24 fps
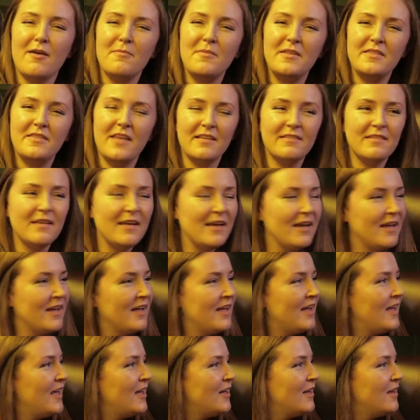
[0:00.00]
I mean,
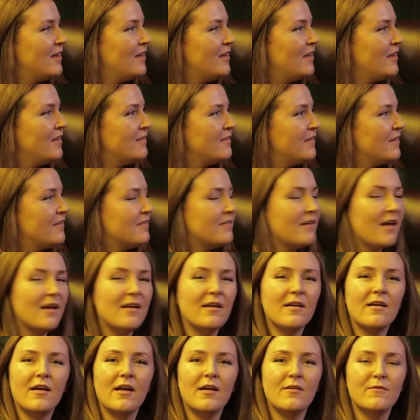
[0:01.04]
is that
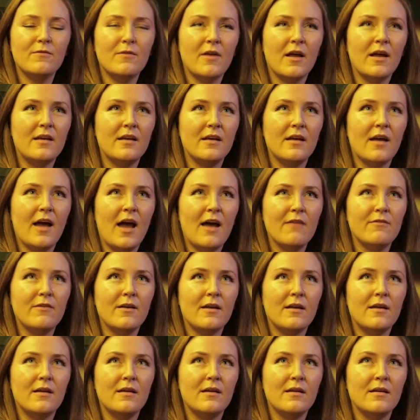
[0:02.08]
not kind of like
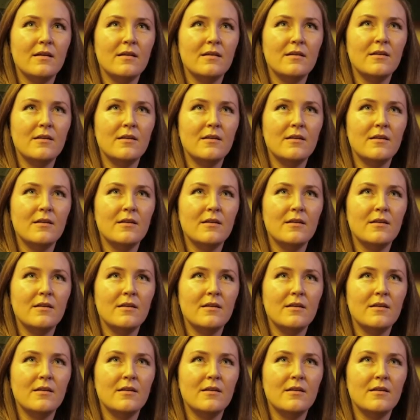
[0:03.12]
having